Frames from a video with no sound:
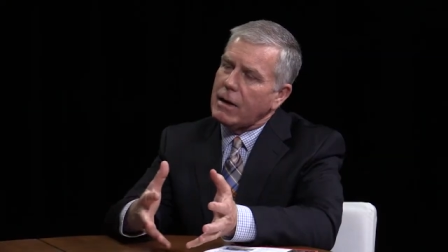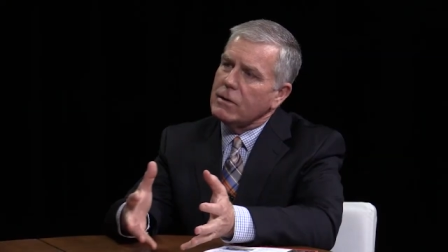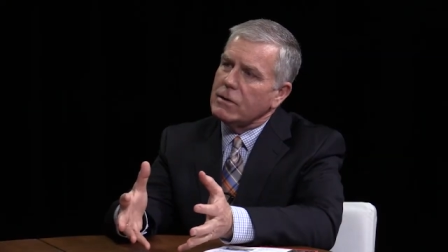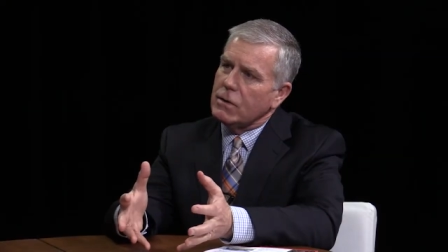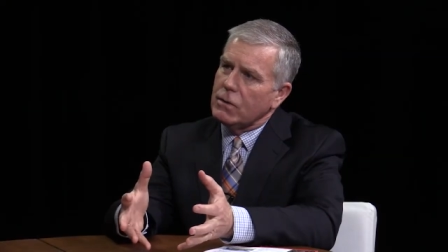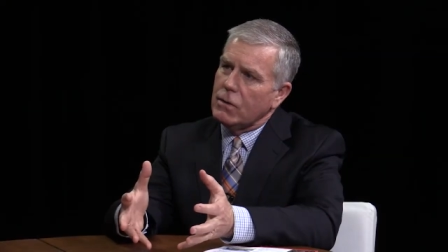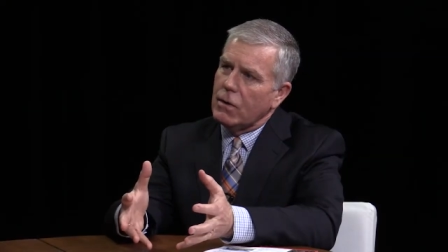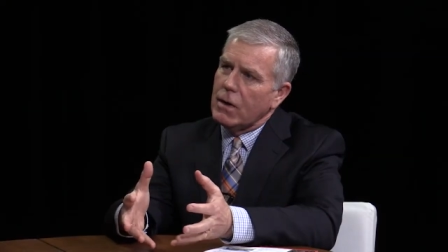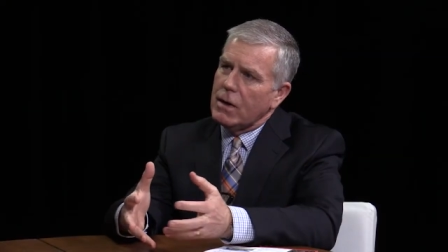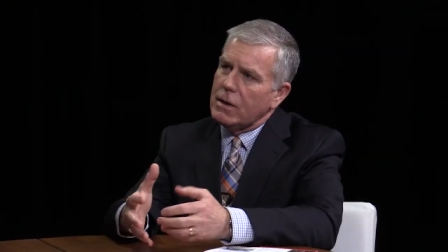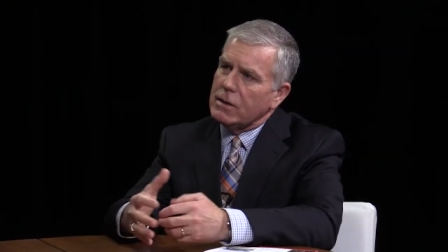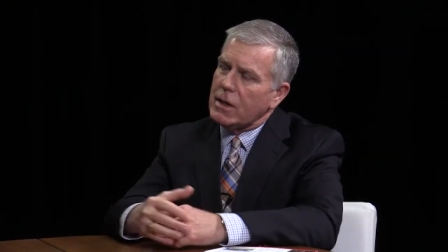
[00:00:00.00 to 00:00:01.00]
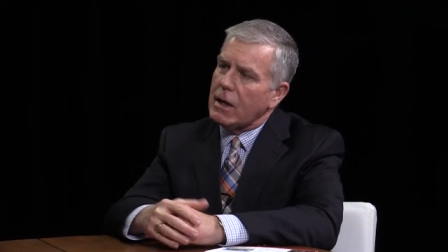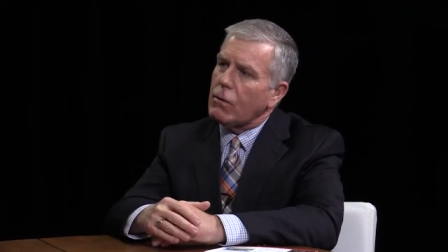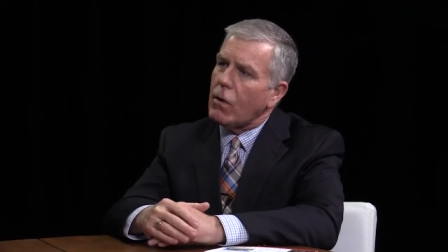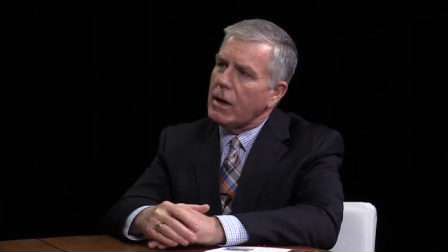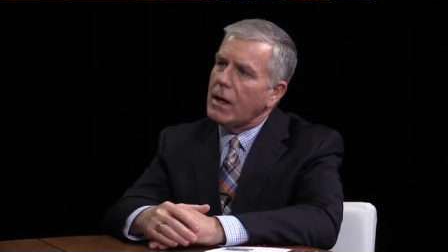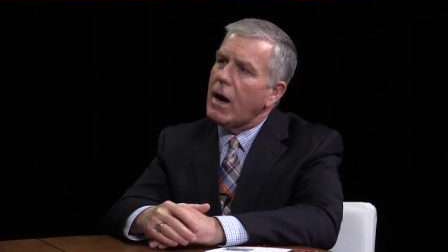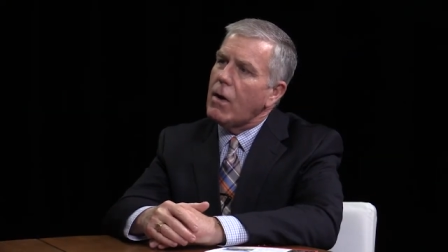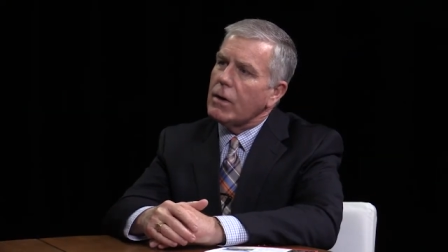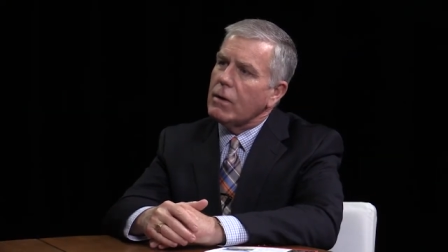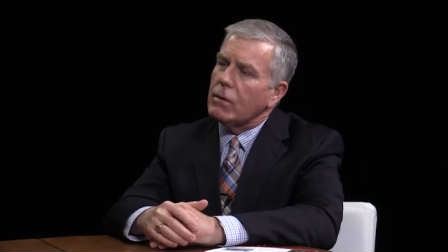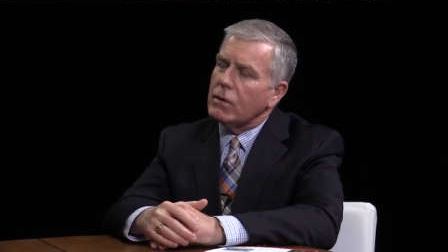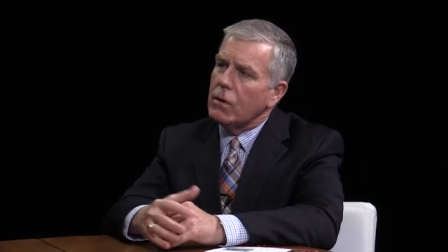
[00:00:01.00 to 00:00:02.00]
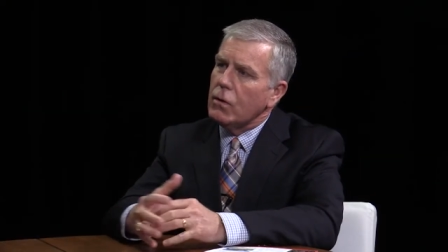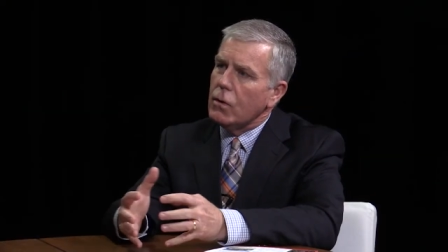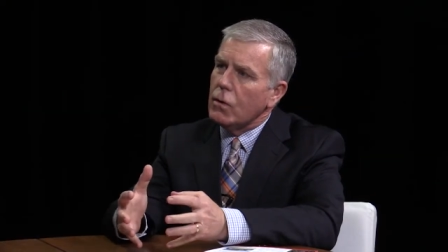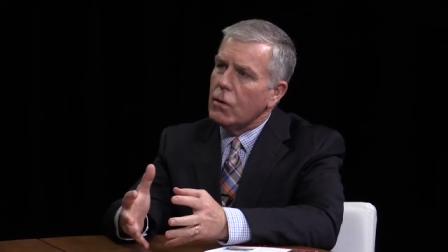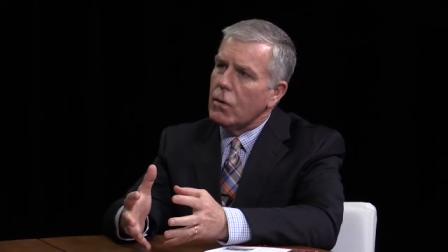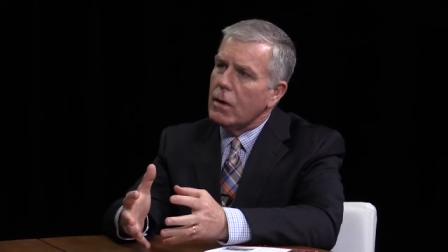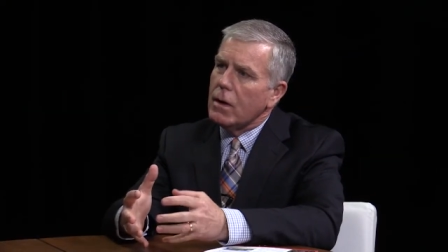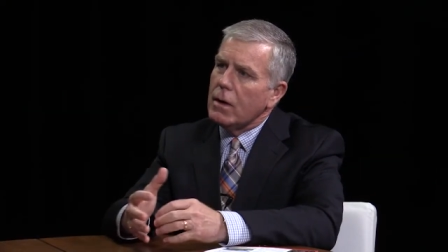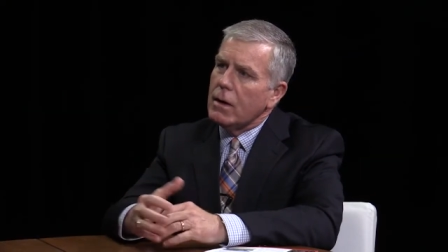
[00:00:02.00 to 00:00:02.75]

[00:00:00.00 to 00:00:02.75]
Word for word: into St. Croix County with the new